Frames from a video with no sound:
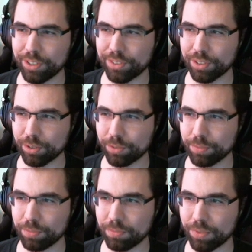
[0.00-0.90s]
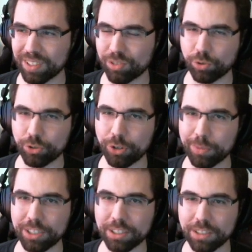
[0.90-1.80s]
So Central
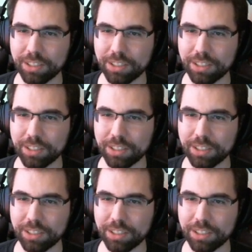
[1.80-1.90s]
Germany.